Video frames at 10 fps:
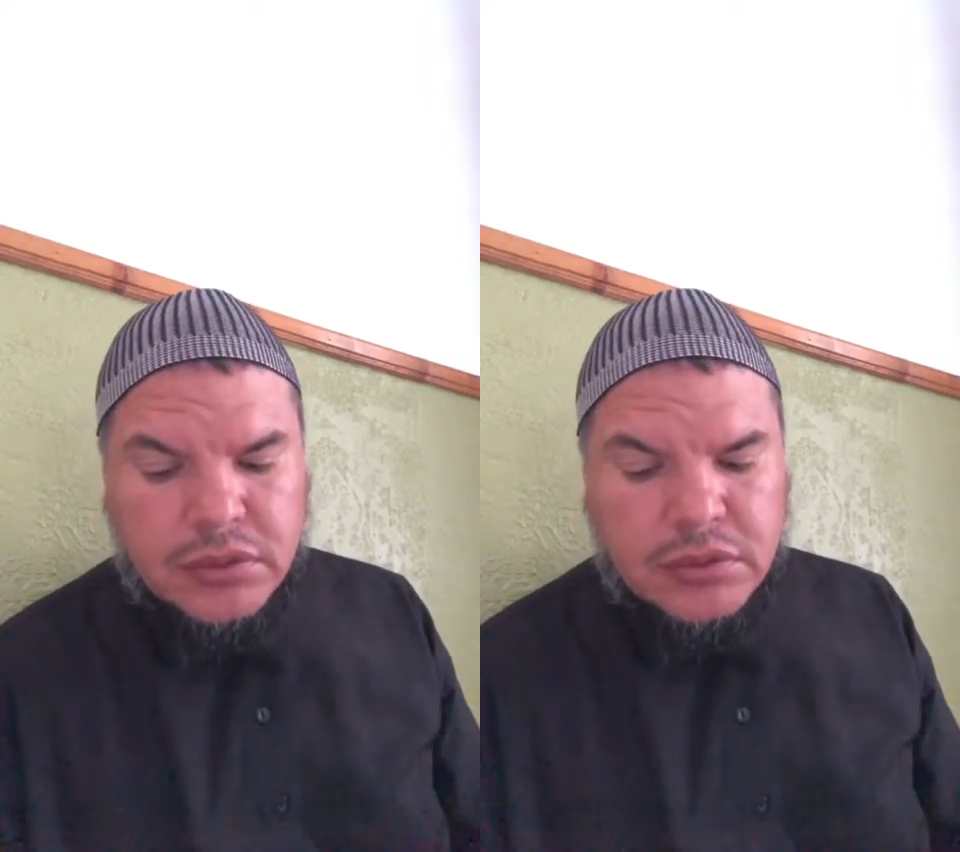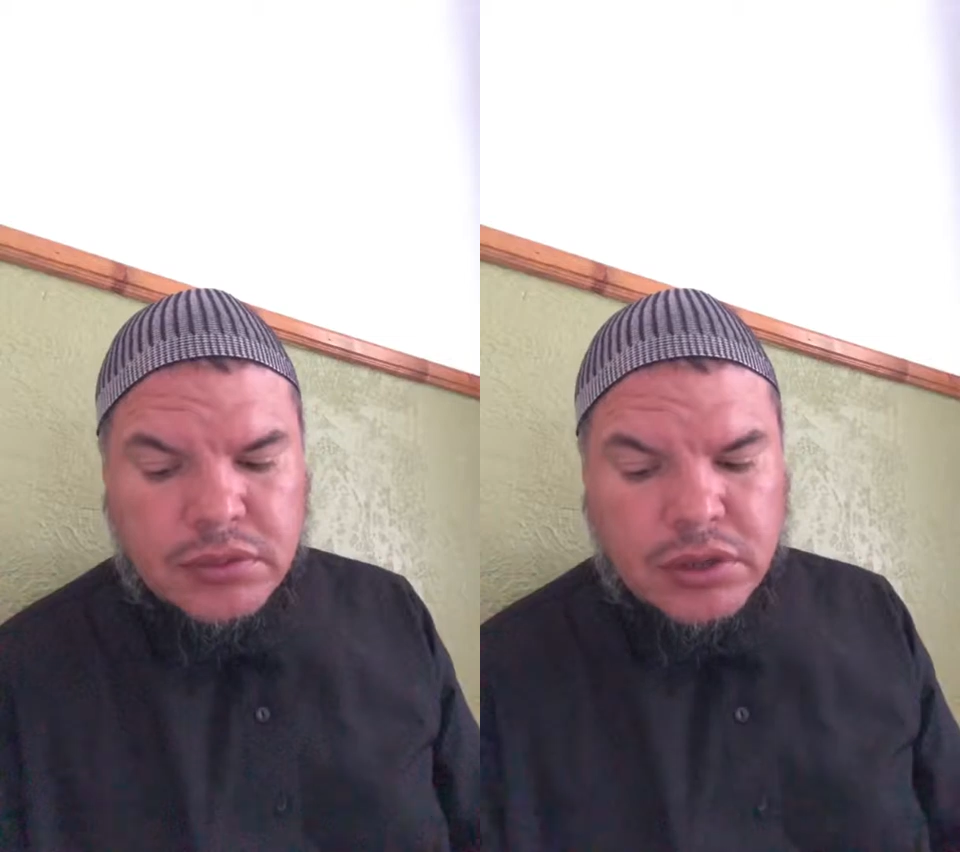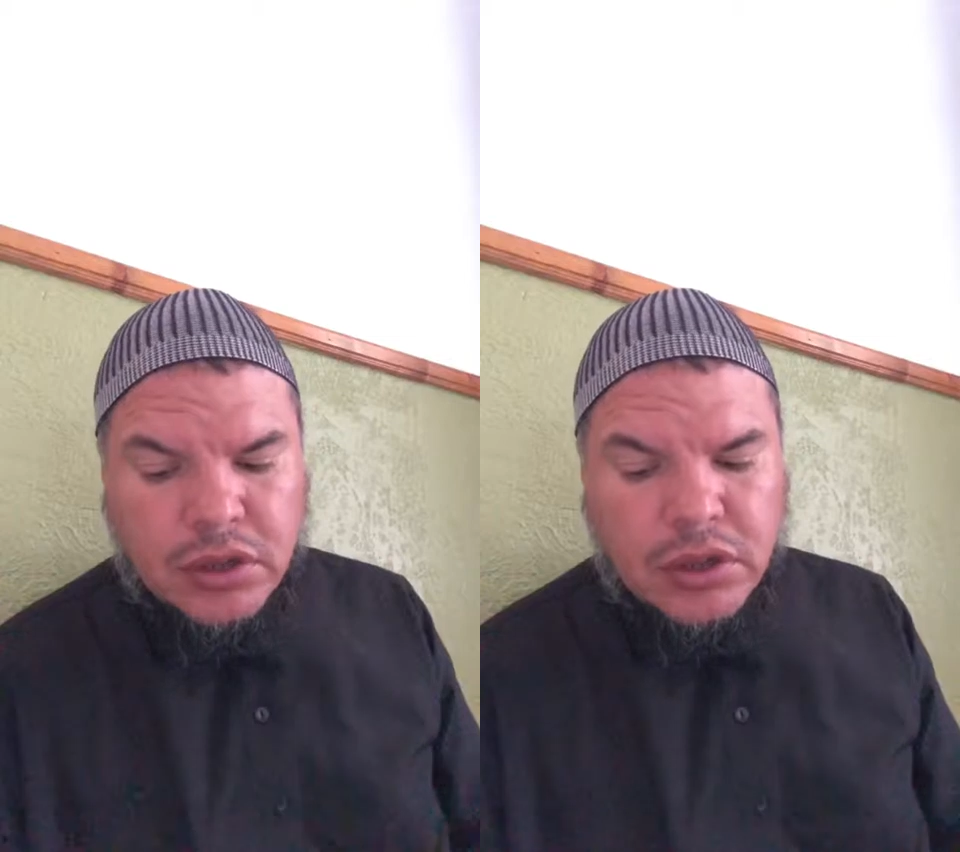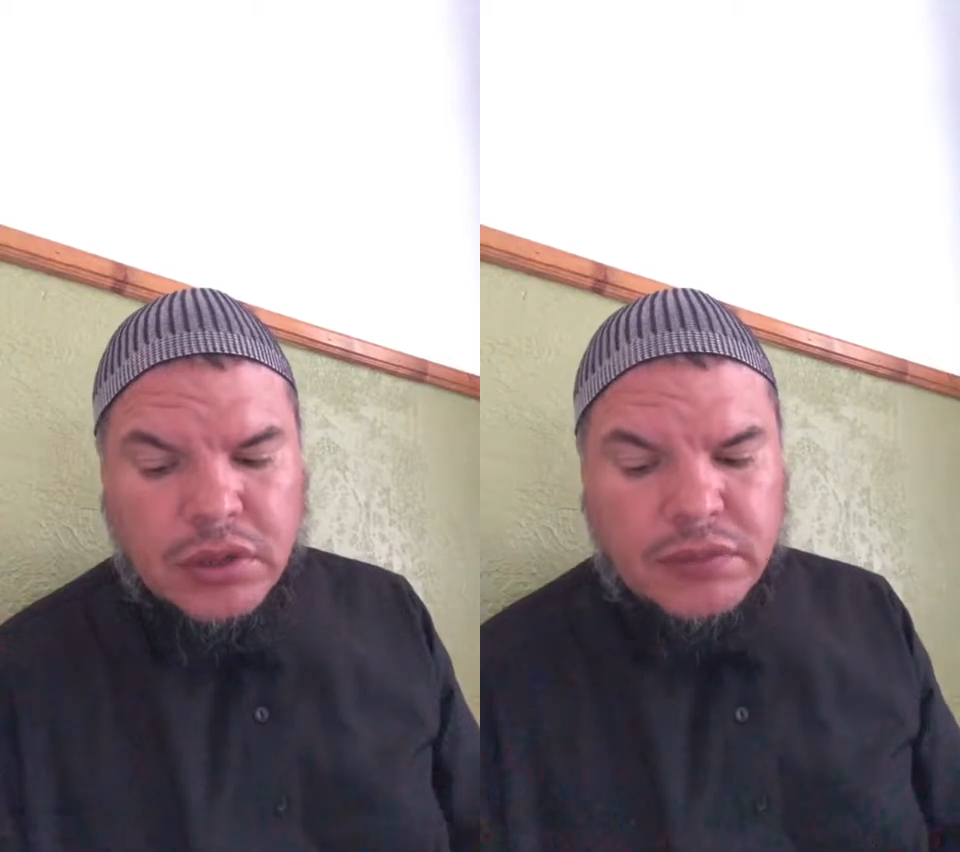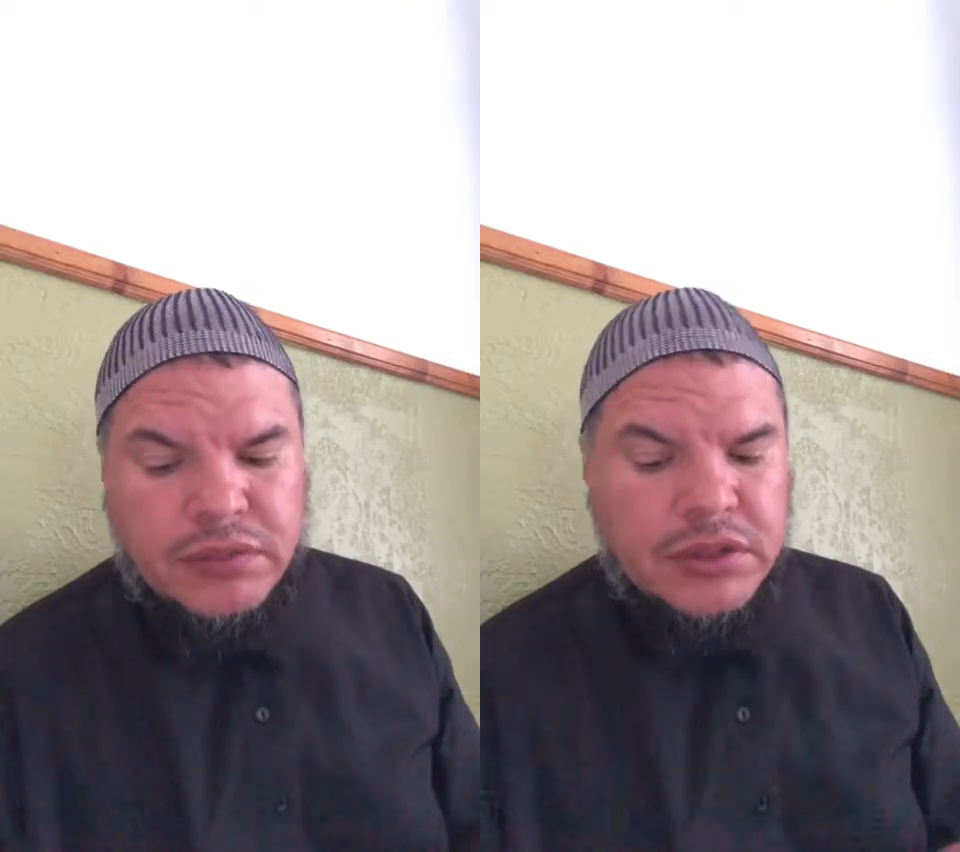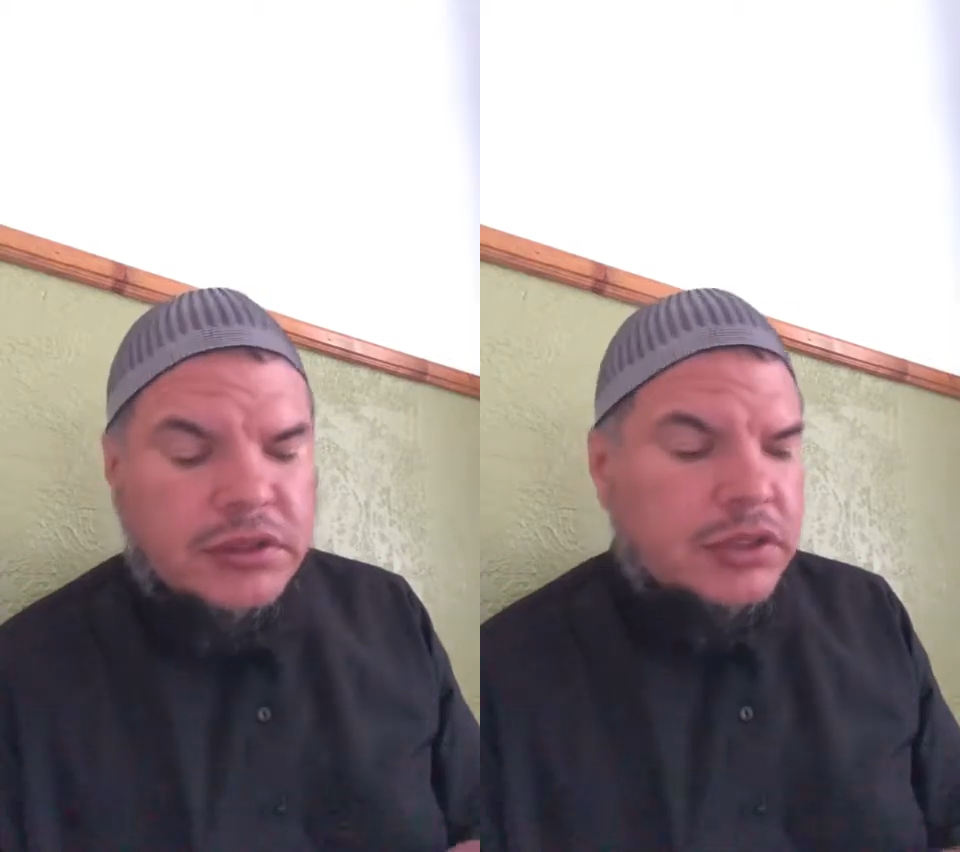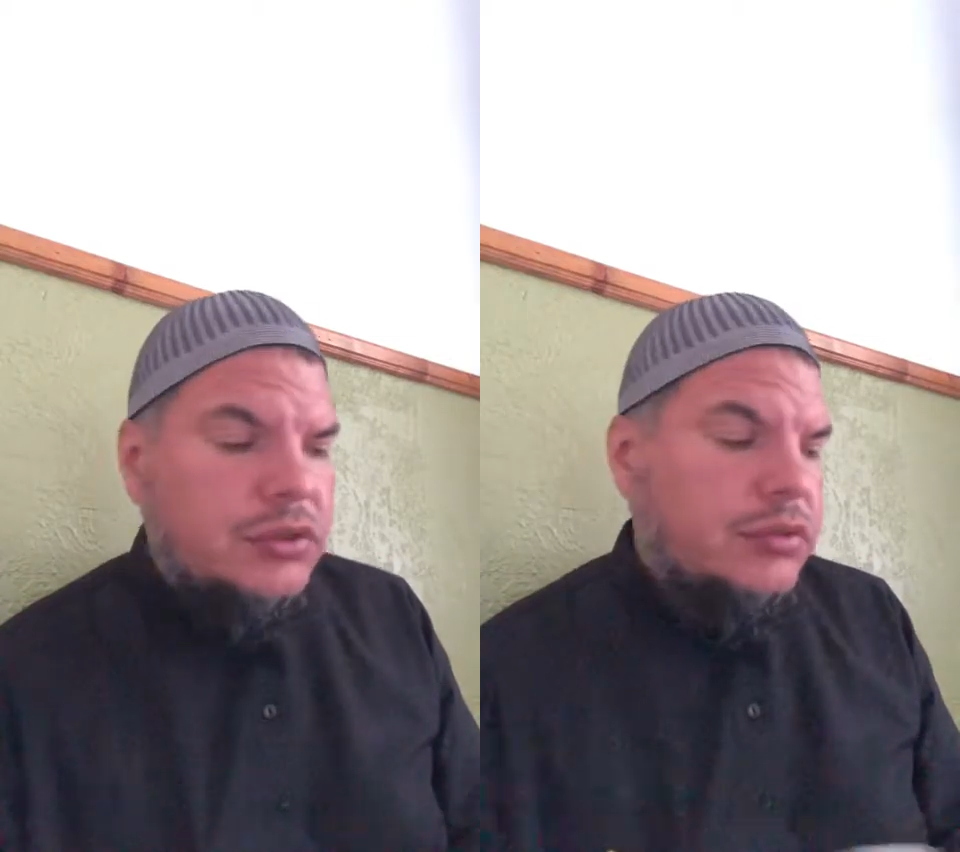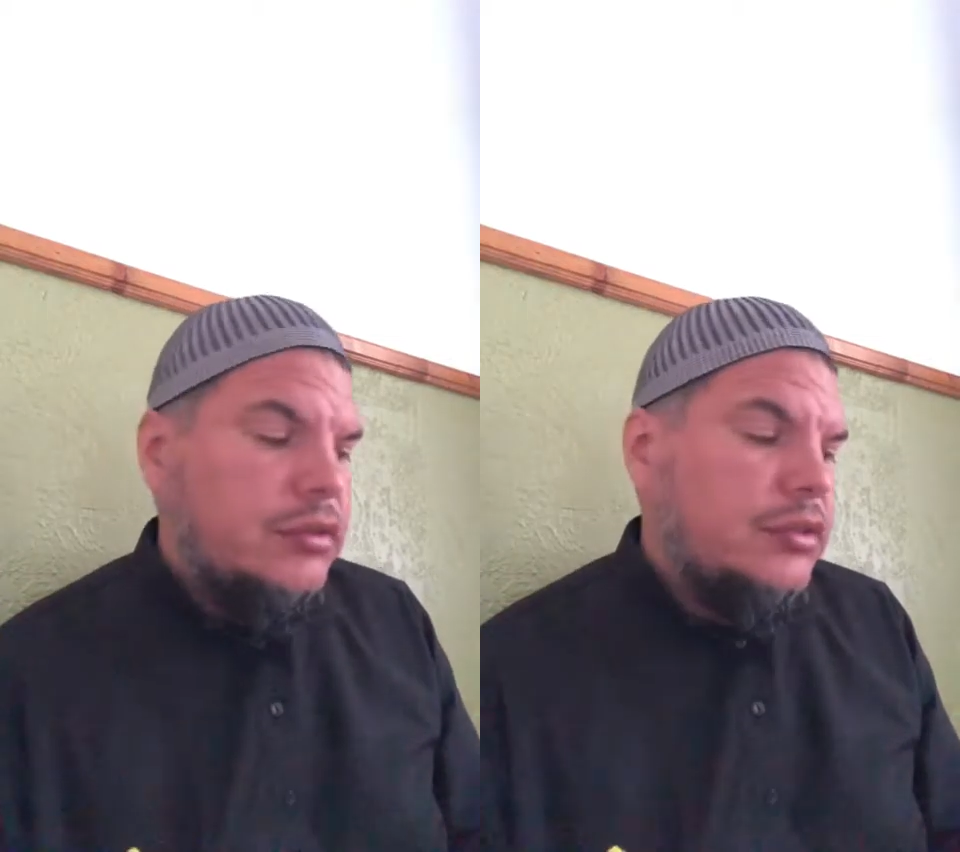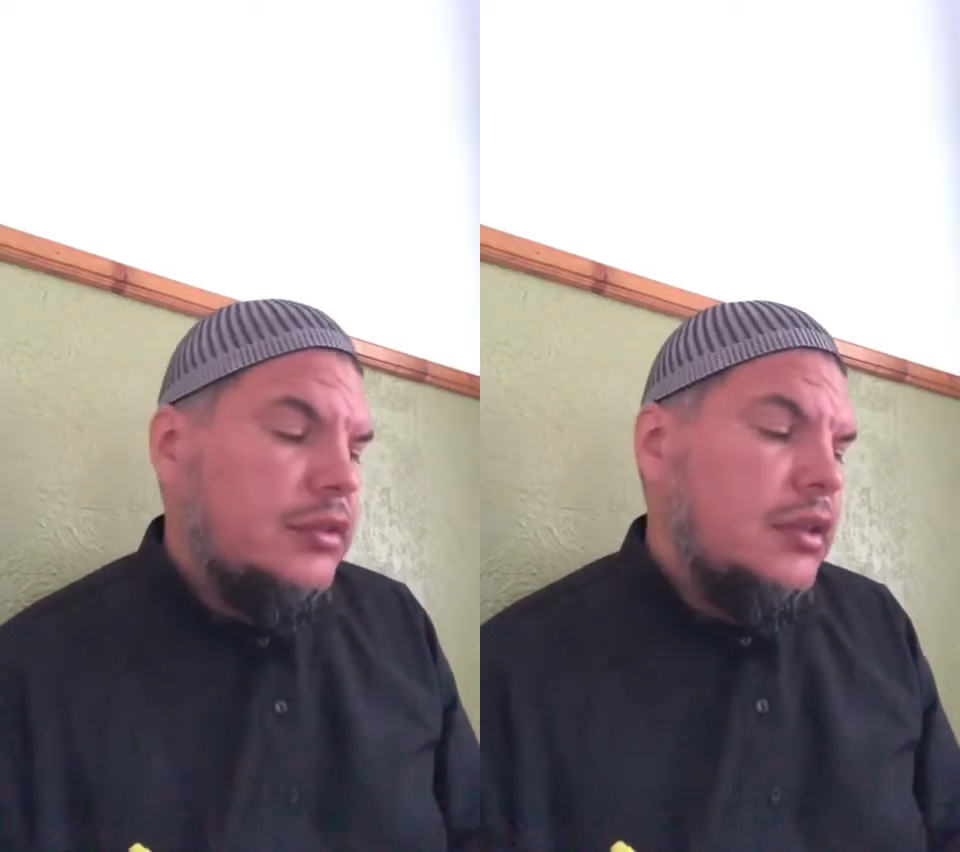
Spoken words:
with all of these issues